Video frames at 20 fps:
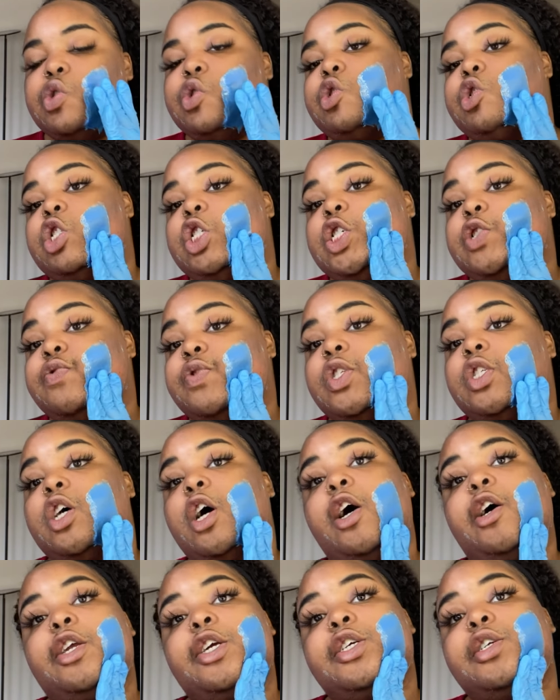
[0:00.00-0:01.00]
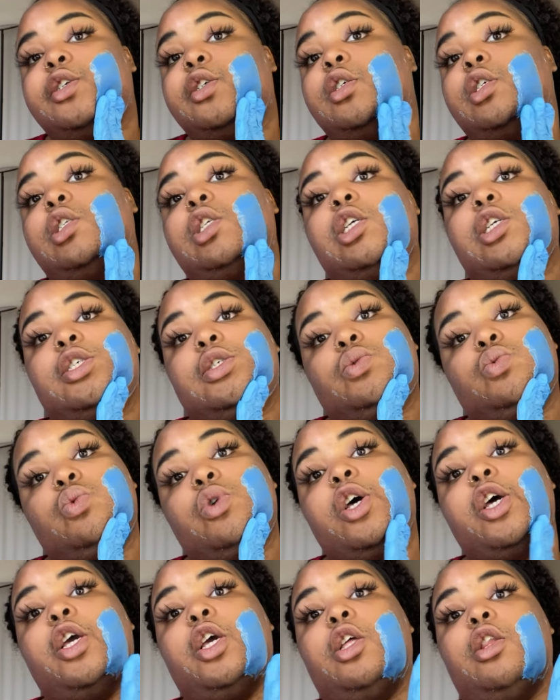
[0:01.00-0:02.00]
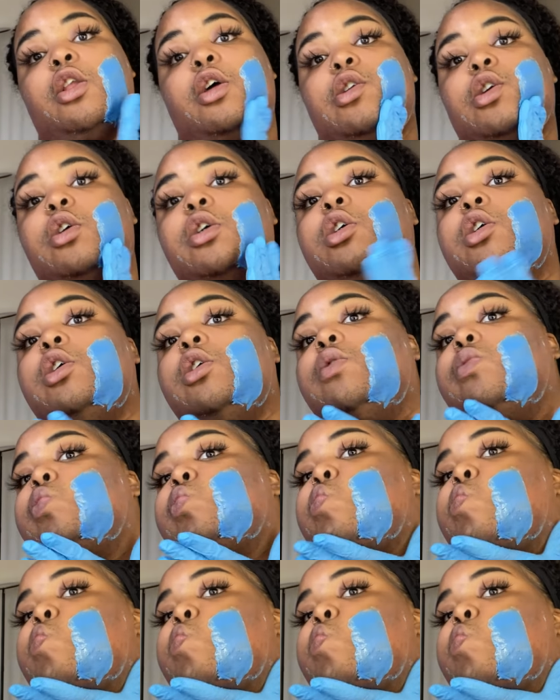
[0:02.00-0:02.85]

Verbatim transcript: See, if it's hotter, it takes way longer.